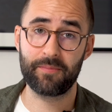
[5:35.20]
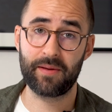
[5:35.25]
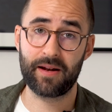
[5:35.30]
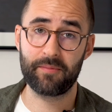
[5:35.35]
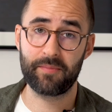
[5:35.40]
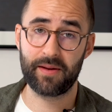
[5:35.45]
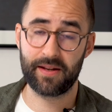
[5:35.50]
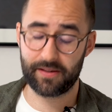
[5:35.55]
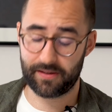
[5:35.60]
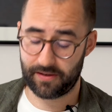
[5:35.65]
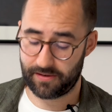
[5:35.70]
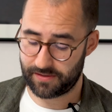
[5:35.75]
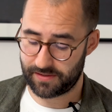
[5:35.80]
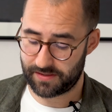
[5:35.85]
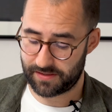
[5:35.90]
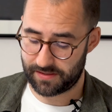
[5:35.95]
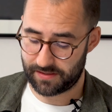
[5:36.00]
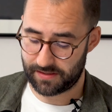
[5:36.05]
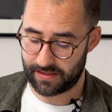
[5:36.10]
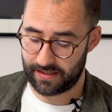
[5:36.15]

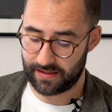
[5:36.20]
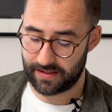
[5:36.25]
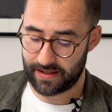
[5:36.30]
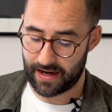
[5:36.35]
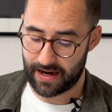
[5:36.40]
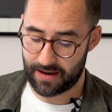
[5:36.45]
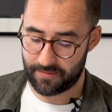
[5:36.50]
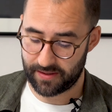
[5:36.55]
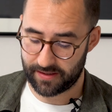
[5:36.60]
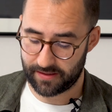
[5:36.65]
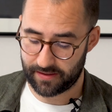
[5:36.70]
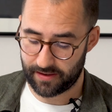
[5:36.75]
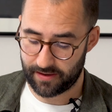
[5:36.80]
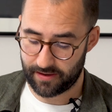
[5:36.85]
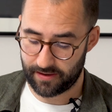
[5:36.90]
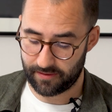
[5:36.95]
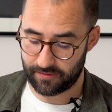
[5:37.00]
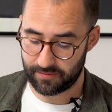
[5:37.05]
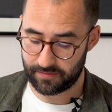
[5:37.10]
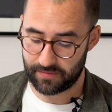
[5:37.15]
millimeters in
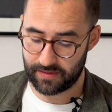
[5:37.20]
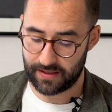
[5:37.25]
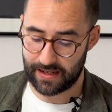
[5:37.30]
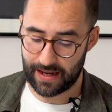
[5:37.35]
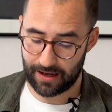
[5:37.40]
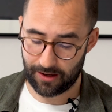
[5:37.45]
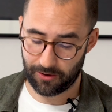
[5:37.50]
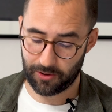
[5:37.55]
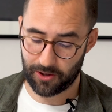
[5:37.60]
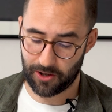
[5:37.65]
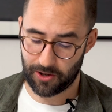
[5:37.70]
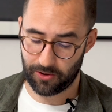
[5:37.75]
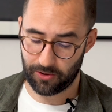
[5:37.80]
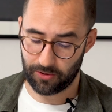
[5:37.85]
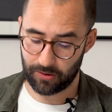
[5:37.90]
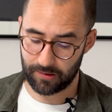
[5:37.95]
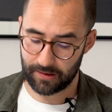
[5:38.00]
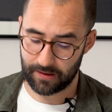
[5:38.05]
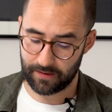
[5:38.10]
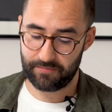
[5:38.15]
diameter, yellow
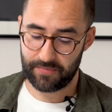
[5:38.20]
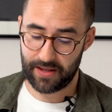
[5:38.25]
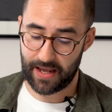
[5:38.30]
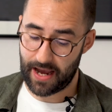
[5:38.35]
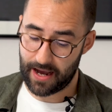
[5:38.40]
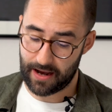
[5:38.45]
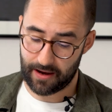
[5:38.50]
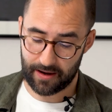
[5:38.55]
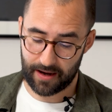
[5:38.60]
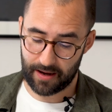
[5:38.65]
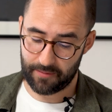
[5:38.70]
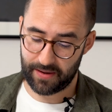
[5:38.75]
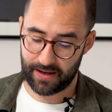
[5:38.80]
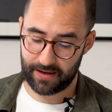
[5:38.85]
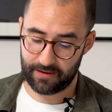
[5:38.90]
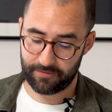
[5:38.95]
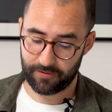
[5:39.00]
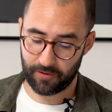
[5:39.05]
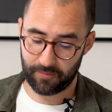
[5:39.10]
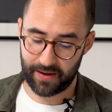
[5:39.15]
gold. Yeah, I
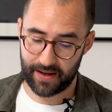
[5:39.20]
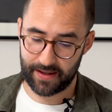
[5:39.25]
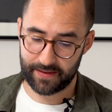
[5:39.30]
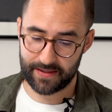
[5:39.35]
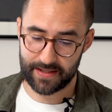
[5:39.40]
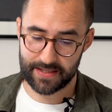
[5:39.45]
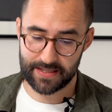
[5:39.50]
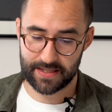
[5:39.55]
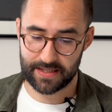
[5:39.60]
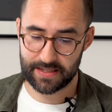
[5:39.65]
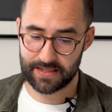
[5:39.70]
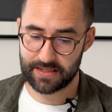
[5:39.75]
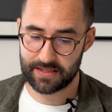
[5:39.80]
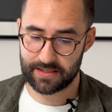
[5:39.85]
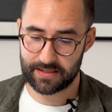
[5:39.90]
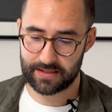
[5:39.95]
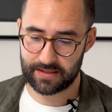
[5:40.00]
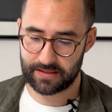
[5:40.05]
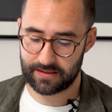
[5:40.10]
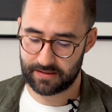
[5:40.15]
mean, for me, this
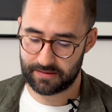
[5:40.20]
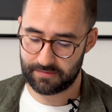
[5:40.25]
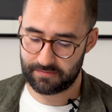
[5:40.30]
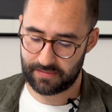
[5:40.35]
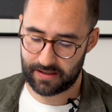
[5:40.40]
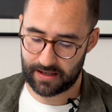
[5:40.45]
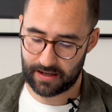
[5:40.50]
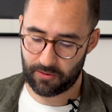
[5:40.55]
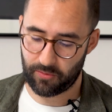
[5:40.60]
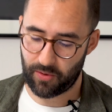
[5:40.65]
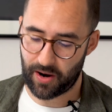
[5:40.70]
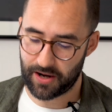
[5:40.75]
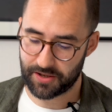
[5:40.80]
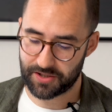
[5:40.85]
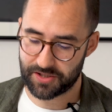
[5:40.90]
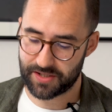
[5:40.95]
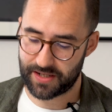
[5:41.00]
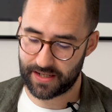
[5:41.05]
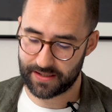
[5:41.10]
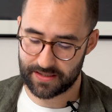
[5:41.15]
is a
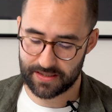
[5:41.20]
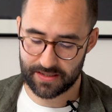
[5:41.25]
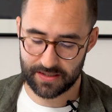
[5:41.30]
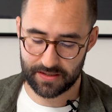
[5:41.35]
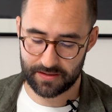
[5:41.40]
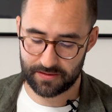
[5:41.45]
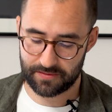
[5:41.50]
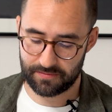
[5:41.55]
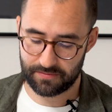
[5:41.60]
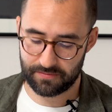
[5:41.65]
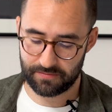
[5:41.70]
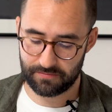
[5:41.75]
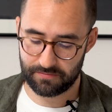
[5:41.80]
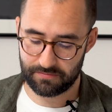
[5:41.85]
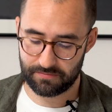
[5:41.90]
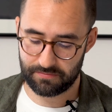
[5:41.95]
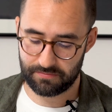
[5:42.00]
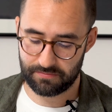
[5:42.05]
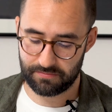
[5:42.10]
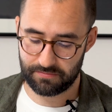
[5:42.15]
watch that's
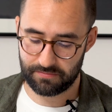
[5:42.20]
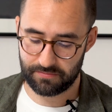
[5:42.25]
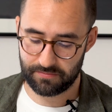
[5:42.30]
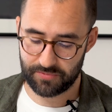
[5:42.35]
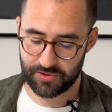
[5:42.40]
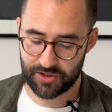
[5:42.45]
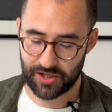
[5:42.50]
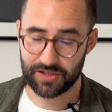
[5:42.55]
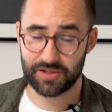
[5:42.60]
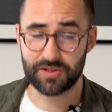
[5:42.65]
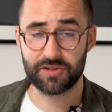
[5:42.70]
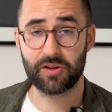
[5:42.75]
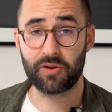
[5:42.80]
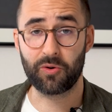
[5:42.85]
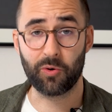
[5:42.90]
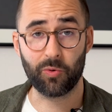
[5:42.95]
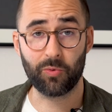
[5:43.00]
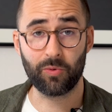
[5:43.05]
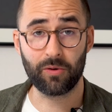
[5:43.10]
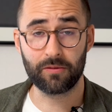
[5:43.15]
just
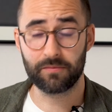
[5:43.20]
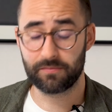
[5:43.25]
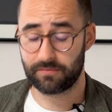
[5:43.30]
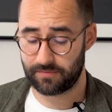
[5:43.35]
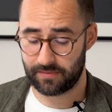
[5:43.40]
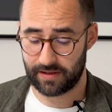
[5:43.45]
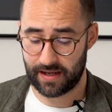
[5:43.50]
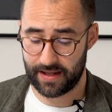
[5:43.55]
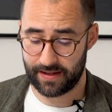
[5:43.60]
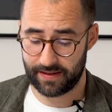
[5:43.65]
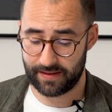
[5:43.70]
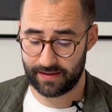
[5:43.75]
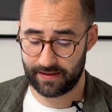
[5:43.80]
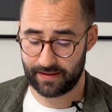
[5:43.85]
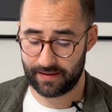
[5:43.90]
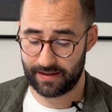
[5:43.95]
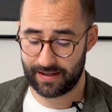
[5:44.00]
cool, and